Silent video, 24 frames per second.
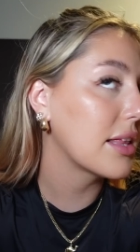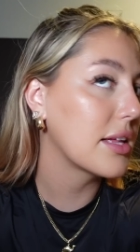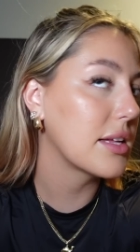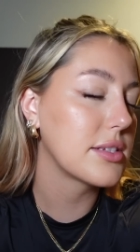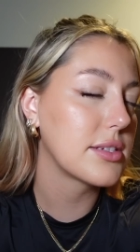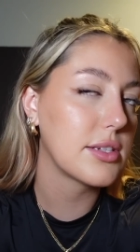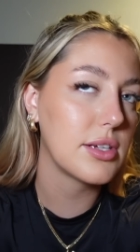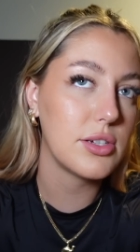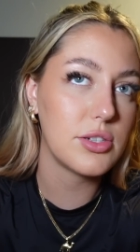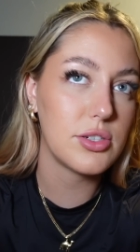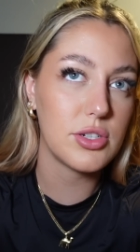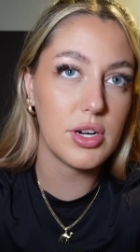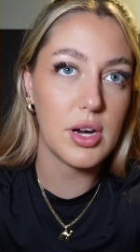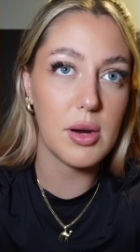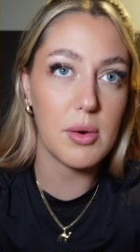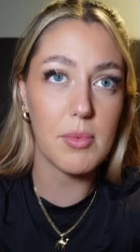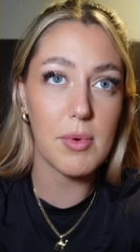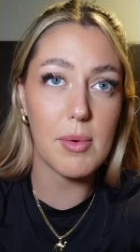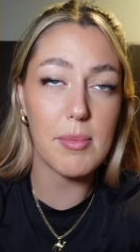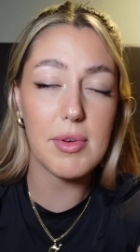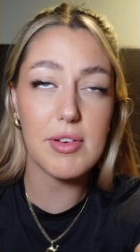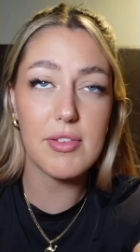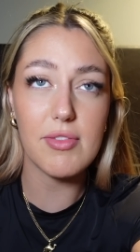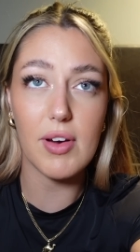that's so true. And
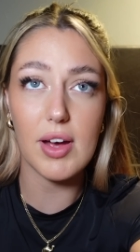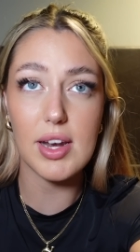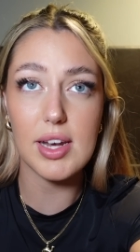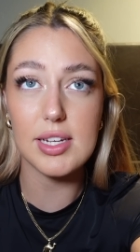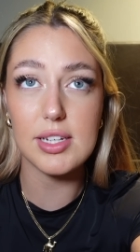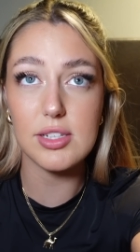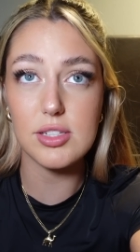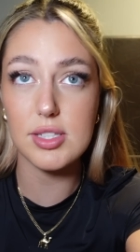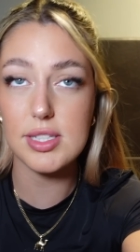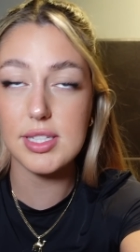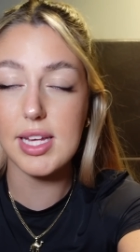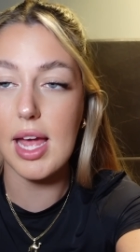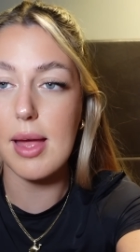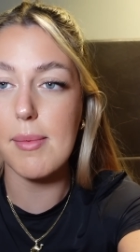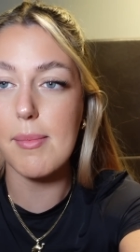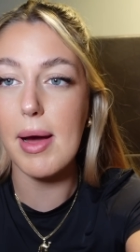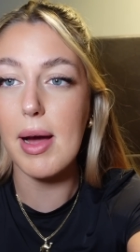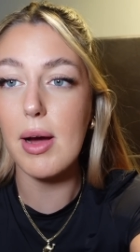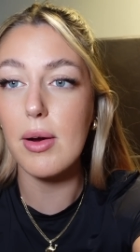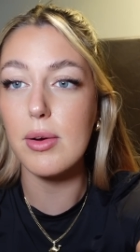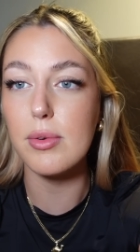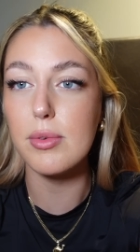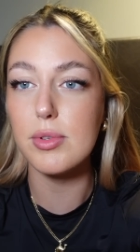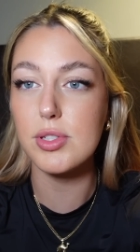when we finally just came
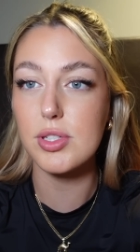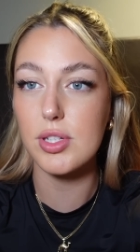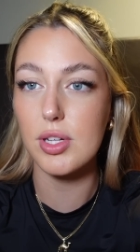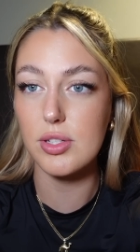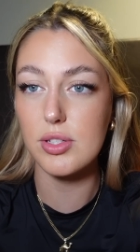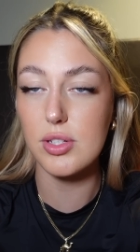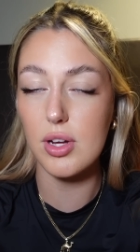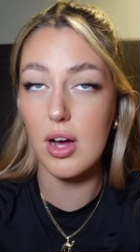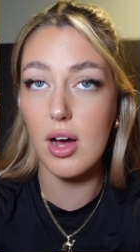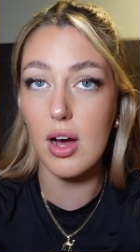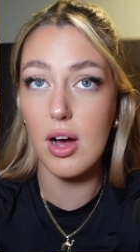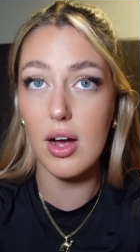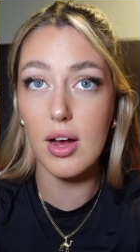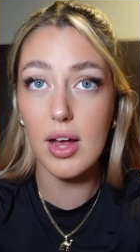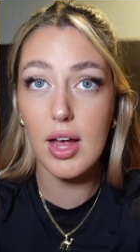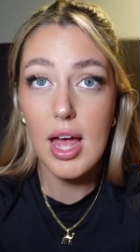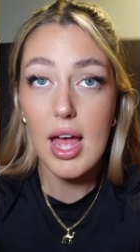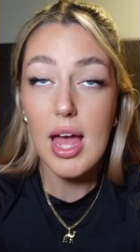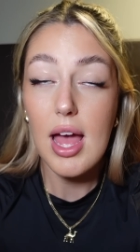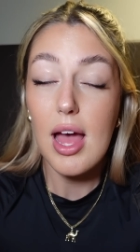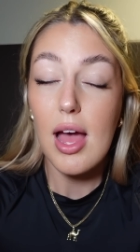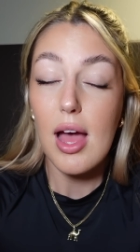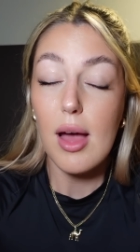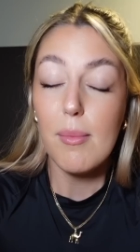out, it was so dark.
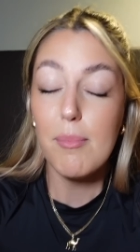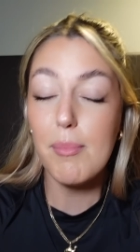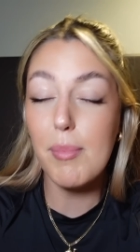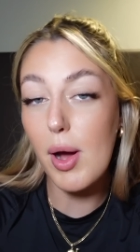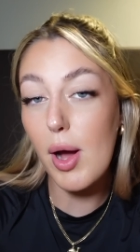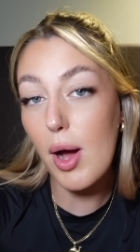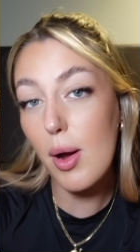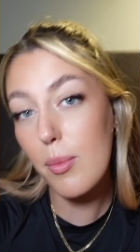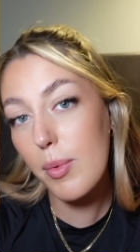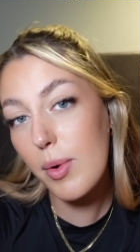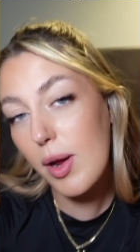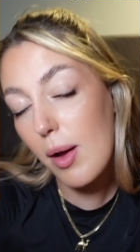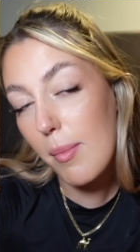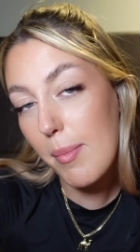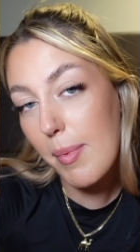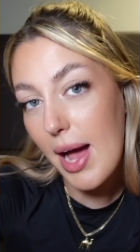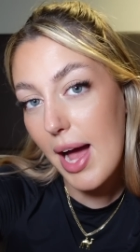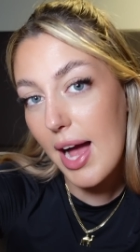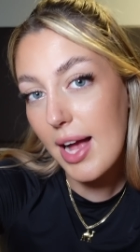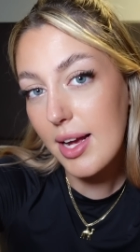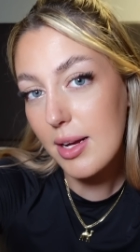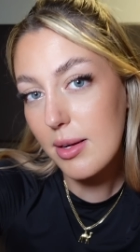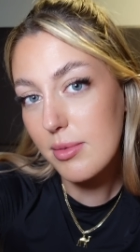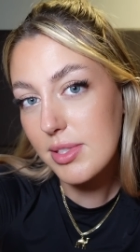But we are
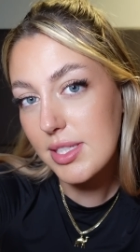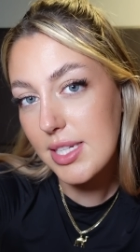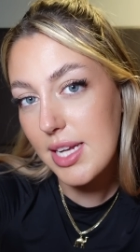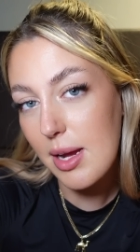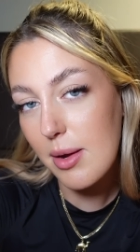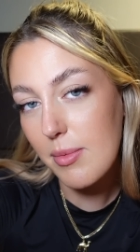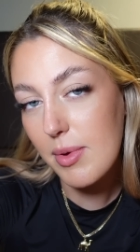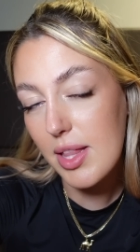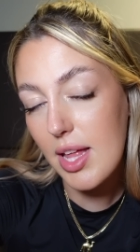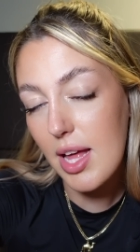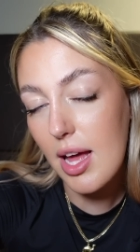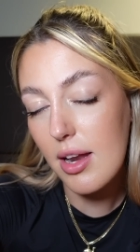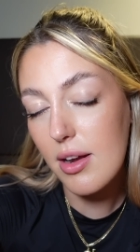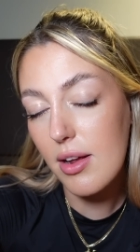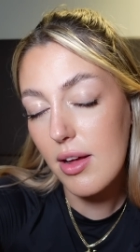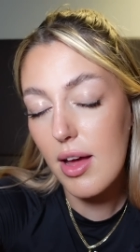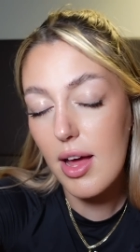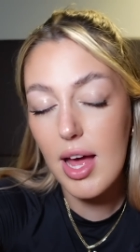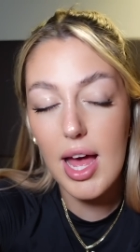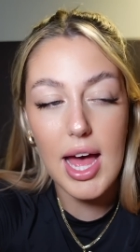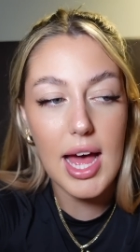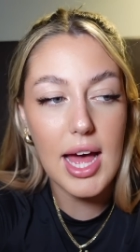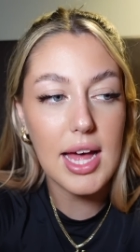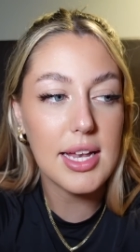back. I'm staying with
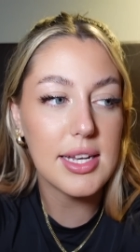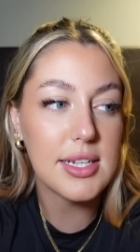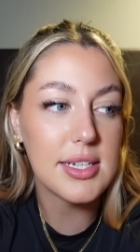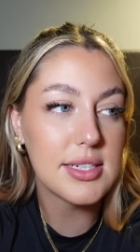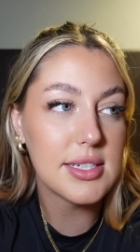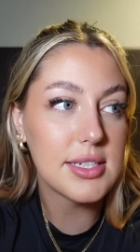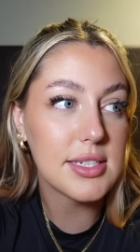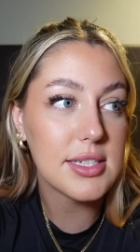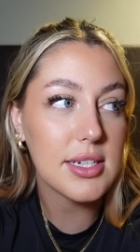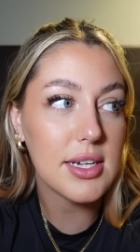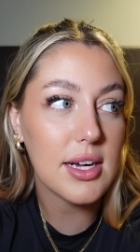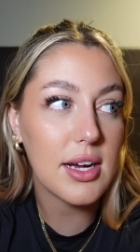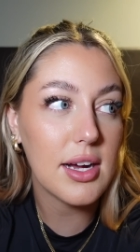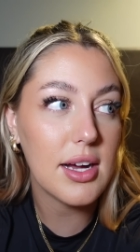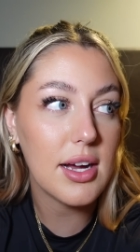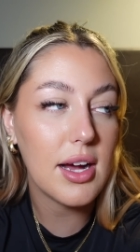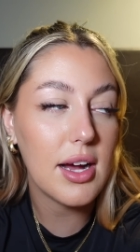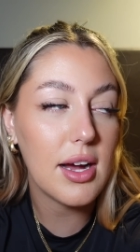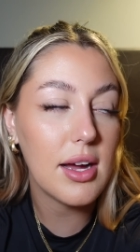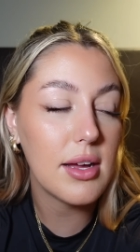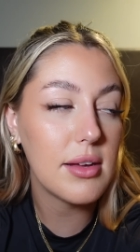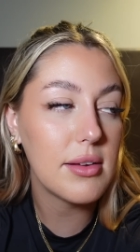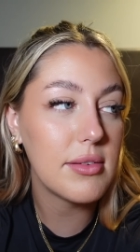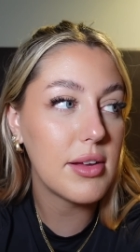Anna, and
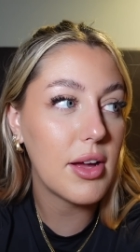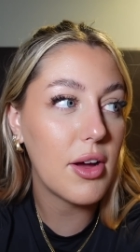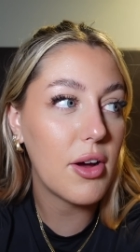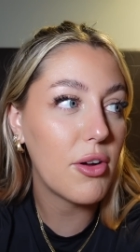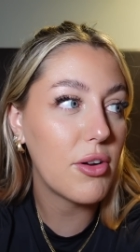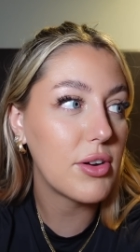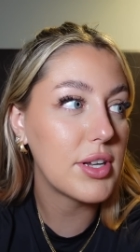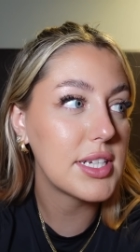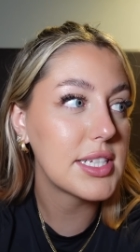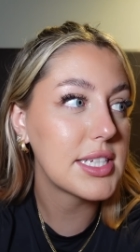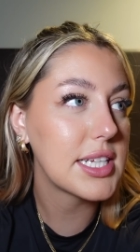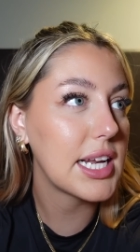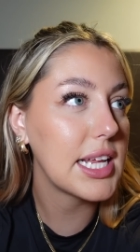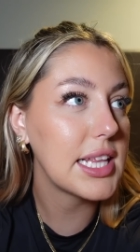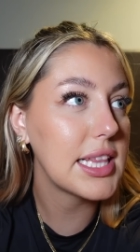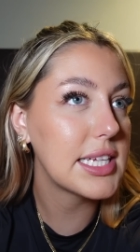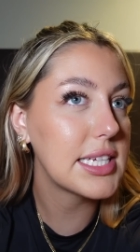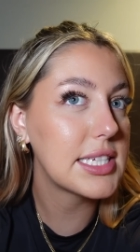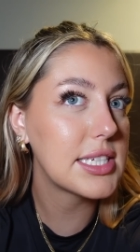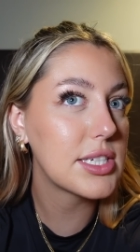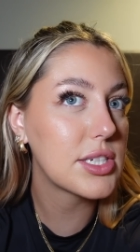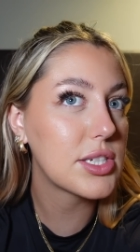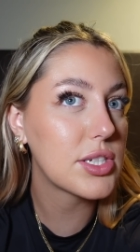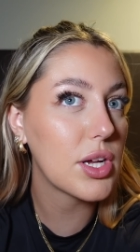I honestly,
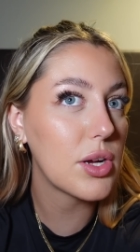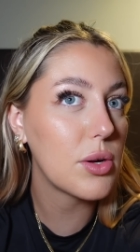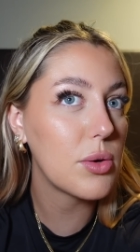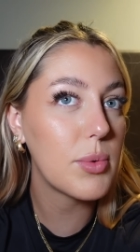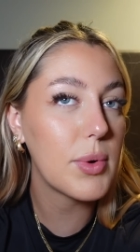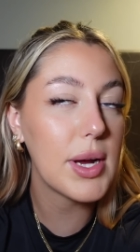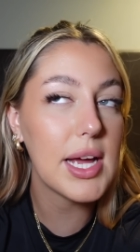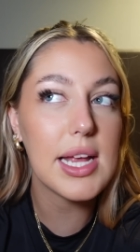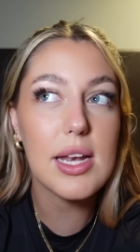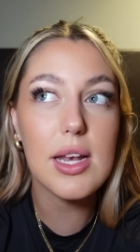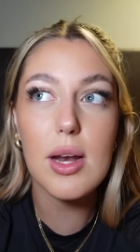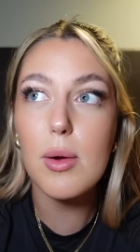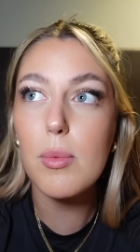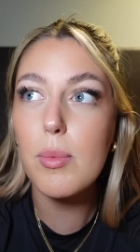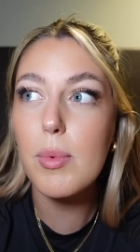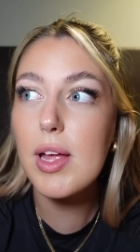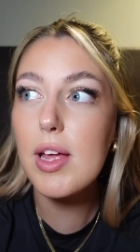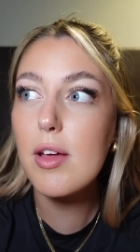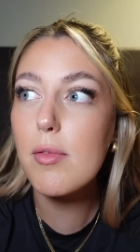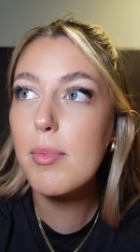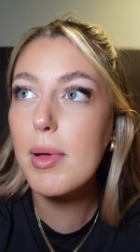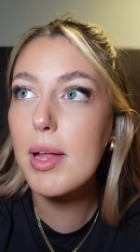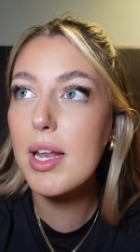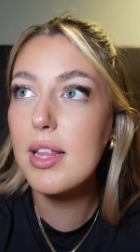this is so weird. Like, we
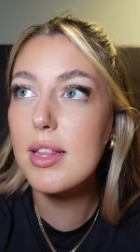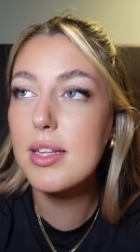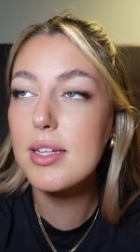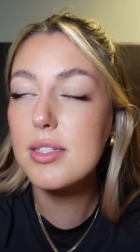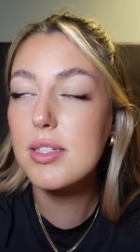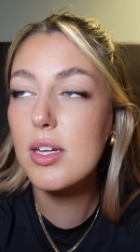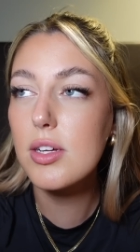have been in this